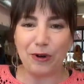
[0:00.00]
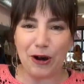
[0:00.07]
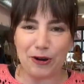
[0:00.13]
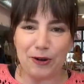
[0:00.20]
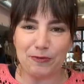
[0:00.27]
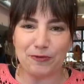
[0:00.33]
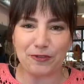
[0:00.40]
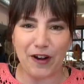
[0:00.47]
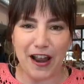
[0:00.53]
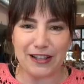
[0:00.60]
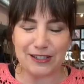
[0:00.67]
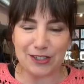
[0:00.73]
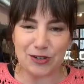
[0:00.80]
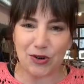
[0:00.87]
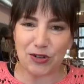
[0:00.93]
Welcome,
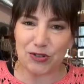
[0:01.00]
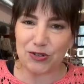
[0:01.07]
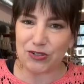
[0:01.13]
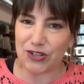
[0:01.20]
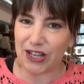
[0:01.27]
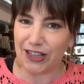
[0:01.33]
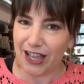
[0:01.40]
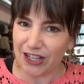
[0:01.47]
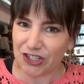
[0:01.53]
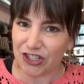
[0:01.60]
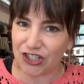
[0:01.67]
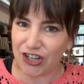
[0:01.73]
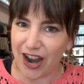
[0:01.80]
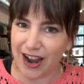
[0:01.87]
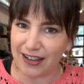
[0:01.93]
friends, to our Tuesday
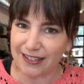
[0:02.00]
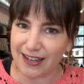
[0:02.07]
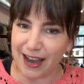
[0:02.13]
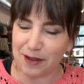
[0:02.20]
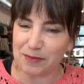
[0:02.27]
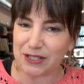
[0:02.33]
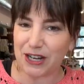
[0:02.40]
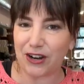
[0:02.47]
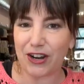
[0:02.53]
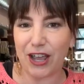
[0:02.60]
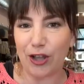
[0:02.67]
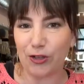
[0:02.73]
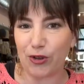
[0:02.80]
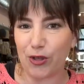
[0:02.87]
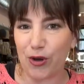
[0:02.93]
lunch chat. I'm Sarah
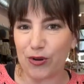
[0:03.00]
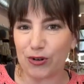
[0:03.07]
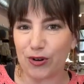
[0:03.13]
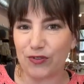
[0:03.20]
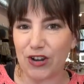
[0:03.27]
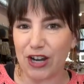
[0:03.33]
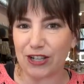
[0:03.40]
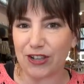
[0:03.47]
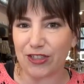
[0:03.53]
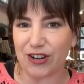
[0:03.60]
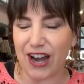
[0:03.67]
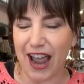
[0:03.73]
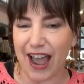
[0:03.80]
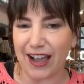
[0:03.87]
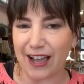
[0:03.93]
Keller, the owner of Not
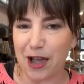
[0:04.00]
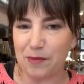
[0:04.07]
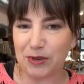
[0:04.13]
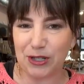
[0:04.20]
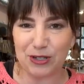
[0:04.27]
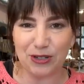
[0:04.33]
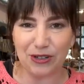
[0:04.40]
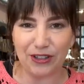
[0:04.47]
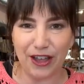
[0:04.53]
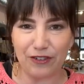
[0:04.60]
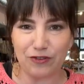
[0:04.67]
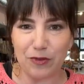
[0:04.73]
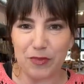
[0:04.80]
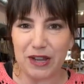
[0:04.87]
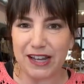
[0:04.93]
Another Hat, coming to you
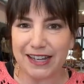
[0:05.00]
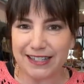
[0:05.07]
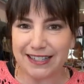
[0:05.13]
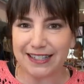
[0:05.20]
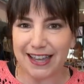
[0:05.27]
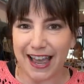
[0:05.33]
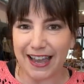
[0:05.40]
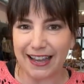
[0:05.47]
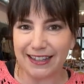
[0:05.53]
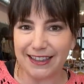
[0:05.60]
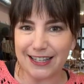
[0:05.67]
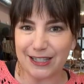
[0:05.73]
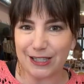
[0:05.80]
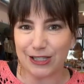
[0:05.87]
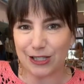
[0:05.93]
live from
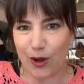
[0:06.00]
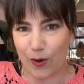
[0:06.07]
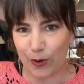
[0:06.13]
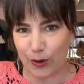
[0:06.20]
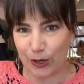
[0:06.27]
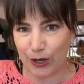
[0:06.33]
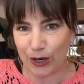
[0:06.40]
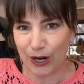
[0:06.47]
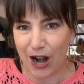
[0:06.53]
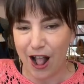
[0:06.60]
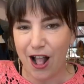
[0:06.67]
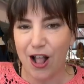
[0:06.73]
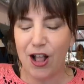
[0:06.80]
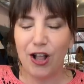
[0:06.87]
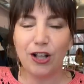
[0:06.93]
inside the store
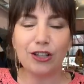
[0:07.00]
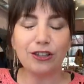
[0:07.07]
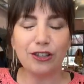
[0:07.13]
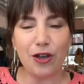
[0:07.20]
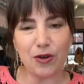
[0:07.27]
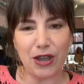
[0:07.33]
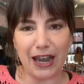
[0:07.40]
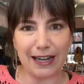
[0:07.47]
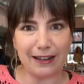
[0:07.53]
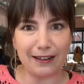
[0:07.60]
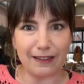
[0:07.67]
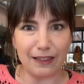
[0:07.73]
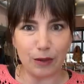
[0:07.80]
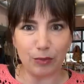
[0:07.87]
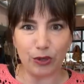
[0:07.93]

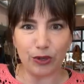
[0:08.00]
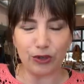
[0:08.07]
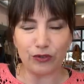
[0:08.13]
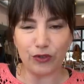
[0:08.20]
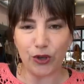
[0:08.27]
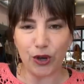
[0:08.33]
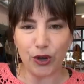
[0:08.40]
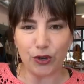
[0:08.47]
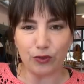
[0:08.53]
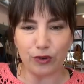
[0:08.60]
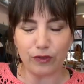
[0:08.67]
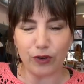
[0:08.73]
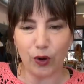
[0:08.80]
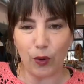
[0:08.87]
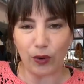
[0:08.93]
located in the beautiful Hood
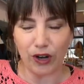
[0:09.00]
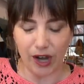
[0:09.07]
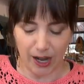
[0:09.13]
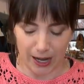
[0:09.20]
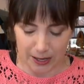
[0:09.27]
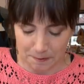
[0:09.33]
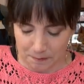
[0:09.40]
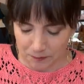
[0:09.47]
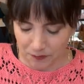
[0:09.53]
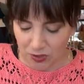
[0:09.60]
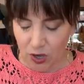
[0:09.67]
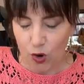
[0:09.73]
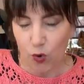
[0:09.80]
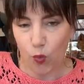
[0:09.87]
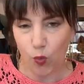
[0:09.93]
River, Oregon,
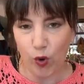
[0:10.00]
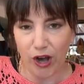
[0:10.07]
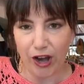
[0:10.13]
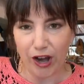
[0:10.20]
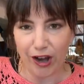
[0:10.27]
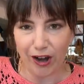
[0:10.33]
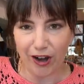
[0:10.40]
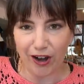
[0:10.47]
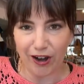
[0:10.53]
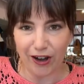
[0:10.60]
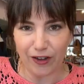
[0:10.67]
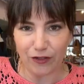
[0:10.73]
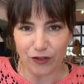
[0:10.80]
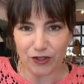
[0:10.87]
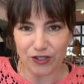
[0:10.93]

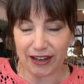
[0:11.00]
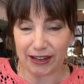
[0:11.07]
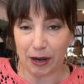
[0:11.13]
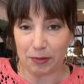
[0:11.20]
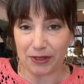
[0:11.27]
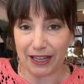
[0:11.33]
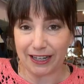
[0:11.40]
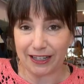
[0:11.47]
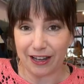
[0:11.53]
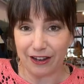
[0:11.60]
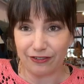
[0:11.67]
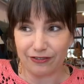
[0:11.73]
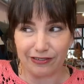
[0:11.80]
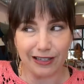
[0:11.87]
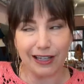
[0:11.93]
where you stayed up late
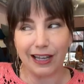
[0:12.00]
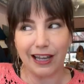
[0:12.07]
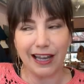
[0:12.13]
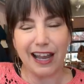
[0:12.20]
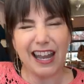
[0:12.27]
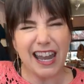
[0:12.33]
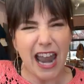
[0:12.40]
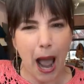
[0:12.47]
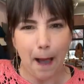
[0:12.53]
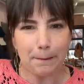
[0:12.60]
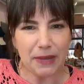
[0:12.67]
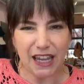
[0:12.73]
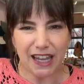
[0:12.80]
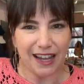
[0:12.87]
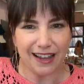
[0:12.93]
enough,
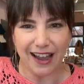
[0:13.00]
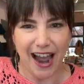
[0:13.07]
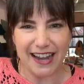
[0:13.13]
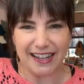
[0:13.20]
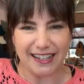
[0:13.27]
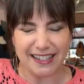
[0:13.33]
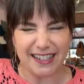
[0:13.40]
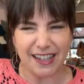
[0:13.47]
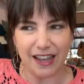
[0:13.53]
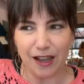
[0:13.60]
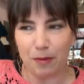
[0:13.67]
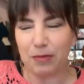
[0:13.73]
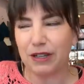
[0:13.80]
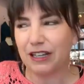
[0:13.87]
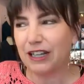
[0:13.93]
not me, I didn't stay
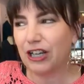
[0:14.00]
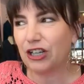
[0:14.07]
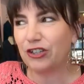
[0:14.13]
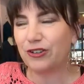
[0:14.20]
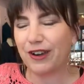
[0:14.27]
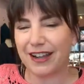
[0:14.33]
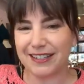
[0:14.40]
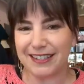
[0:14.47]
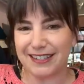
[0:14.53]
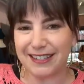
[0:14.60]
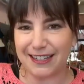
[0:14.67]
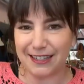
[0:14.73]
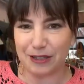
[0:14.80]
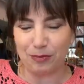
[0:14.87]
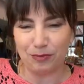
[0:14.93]
up, you got to
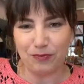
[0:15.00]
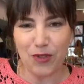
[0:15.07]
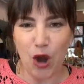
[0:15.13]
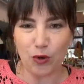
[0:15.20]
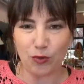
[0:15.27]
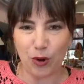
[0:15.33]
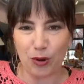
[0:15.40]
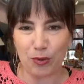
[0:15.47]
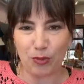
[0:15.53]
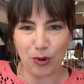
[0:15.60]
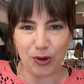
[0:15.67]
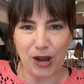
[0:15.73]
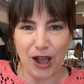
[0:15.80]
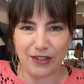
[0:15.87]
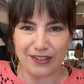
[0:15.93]
see the Aurora
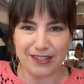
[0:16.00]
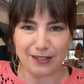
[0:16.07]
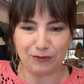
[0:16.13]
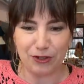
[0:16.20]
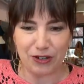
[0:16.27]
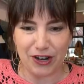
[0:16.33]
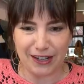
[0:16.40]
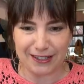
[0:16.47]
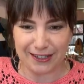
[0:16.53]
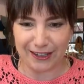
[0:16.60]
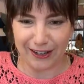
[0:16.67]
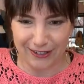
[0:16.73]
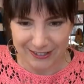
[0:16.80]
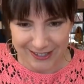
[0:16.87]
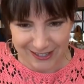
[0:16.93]
Borealis a few nights
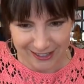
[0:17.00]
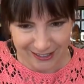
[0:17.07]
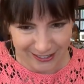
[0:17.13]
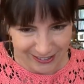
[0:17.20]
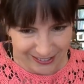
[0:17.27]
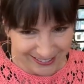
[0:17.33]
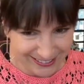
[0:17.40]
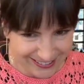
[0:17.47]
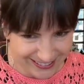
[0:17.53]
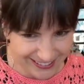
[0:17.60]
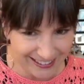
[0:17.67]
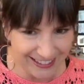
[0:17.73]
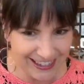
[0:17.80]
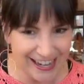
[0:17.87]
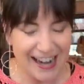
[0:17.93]
ago. So
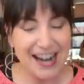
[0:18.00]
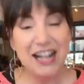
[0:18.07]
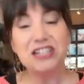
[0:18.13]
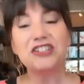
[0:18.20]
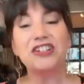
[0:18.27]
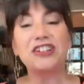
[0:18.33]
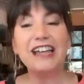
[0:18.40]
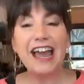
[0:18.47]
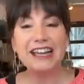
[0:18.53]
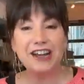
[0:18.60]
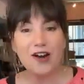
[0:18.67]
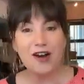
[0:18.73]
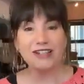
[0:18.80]
Julie, I